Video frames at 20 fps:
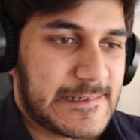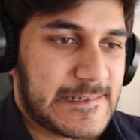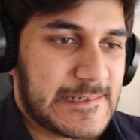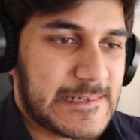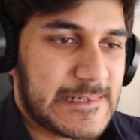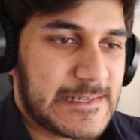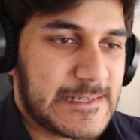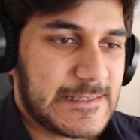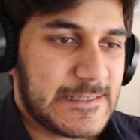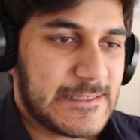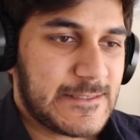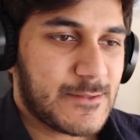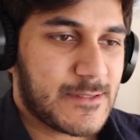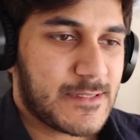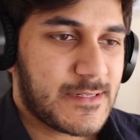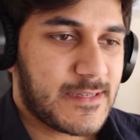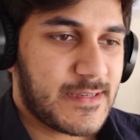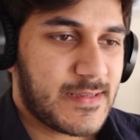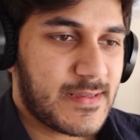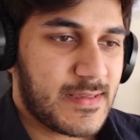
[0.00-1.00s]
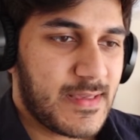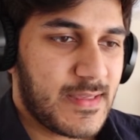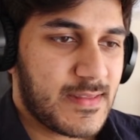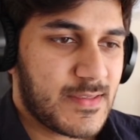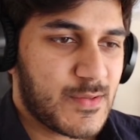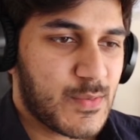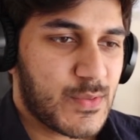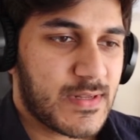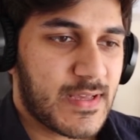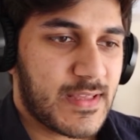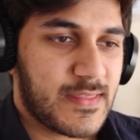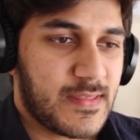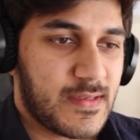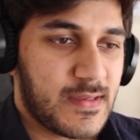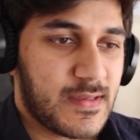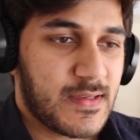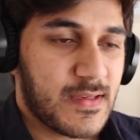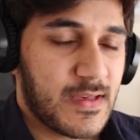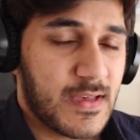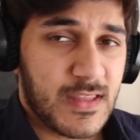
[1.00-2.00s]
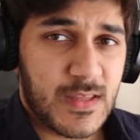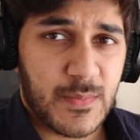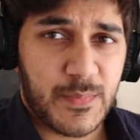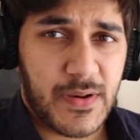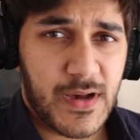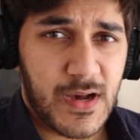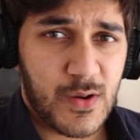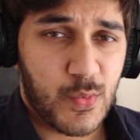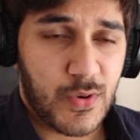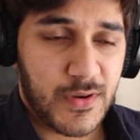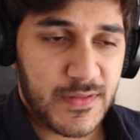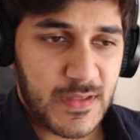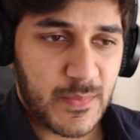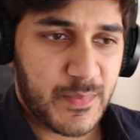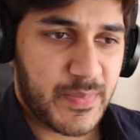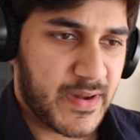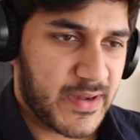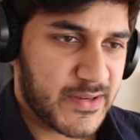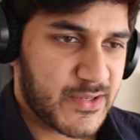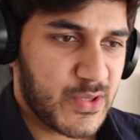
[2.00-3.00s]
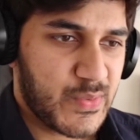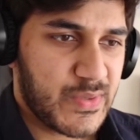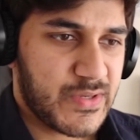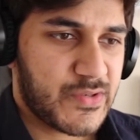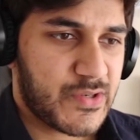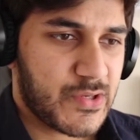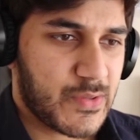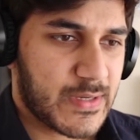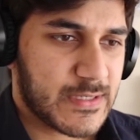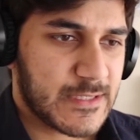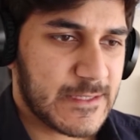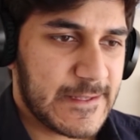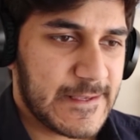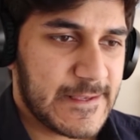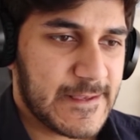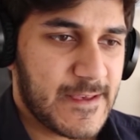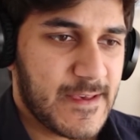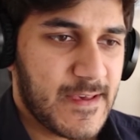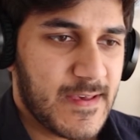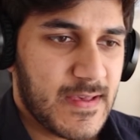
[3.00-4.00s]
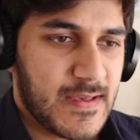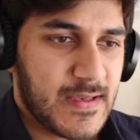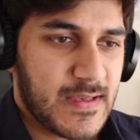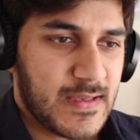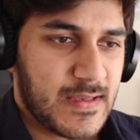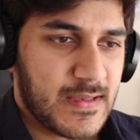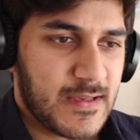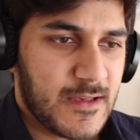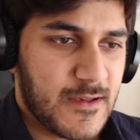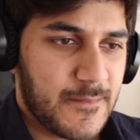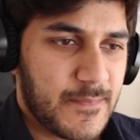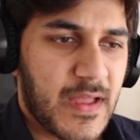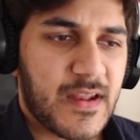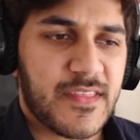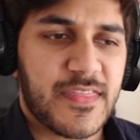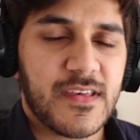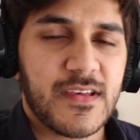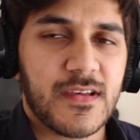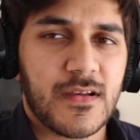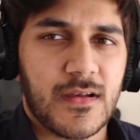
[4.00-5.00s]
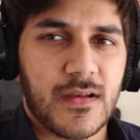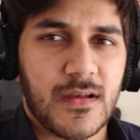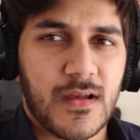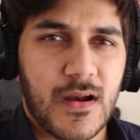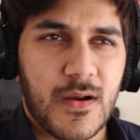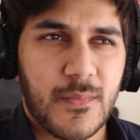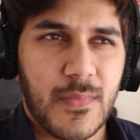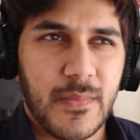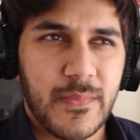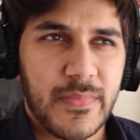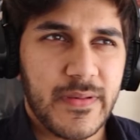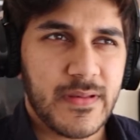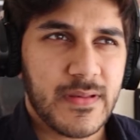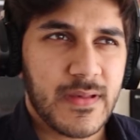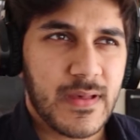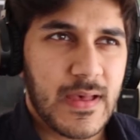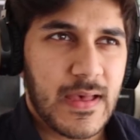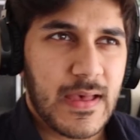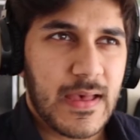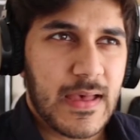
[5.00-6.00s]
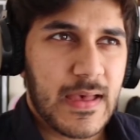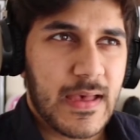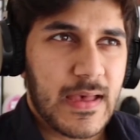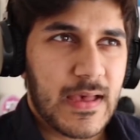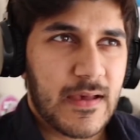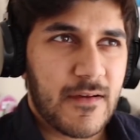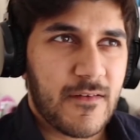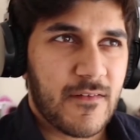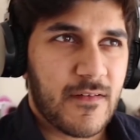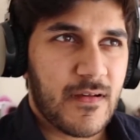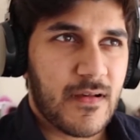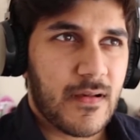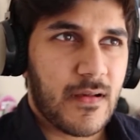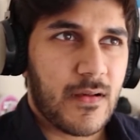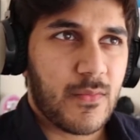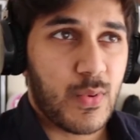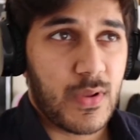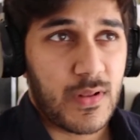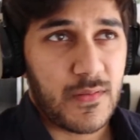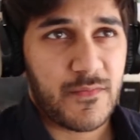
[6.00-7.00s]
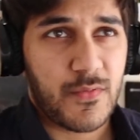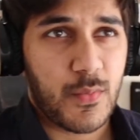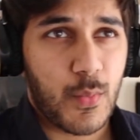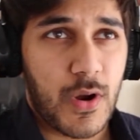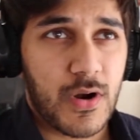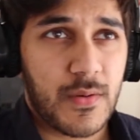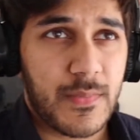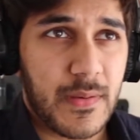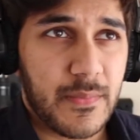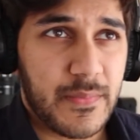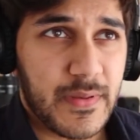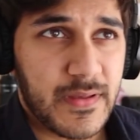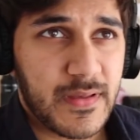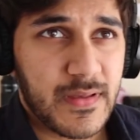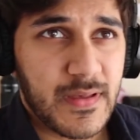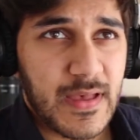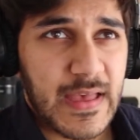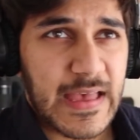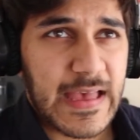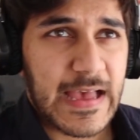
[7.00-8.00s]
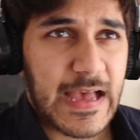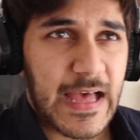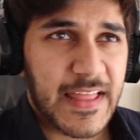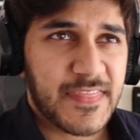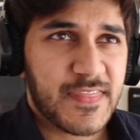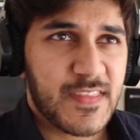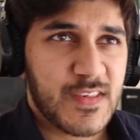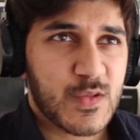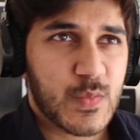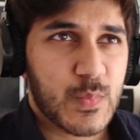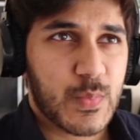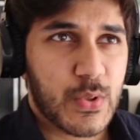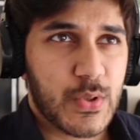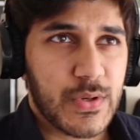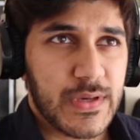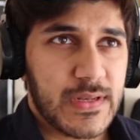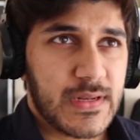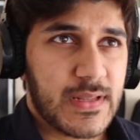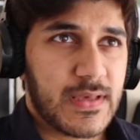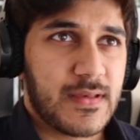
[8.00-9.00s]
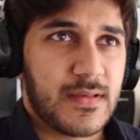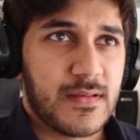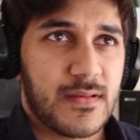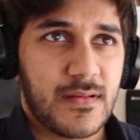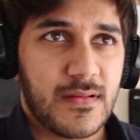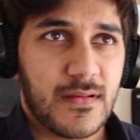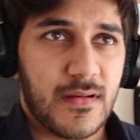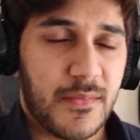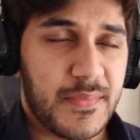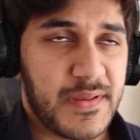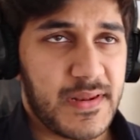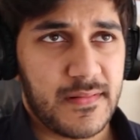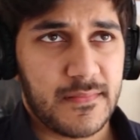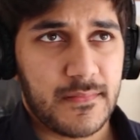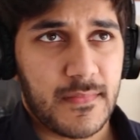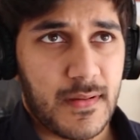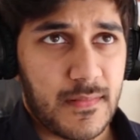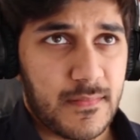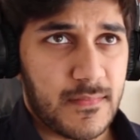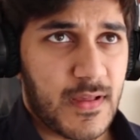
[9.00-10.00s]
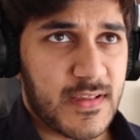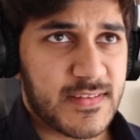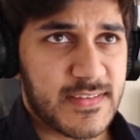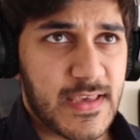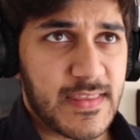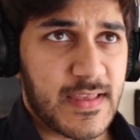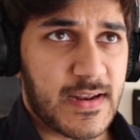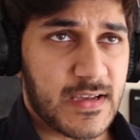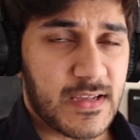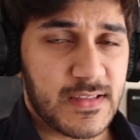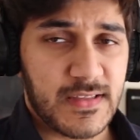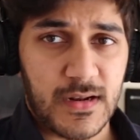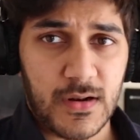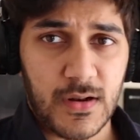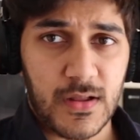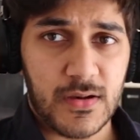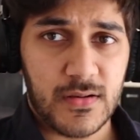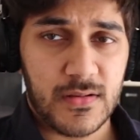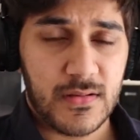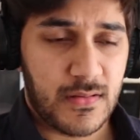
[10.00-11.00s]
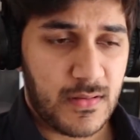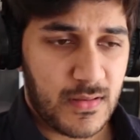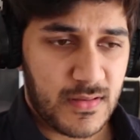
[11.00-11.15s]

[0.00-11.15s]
And this one, yeah, this one had the part 1, the part 2 intro actually. And I think I remember, well, from what I remember, at this point, I mean, I'll say that like I did a lot.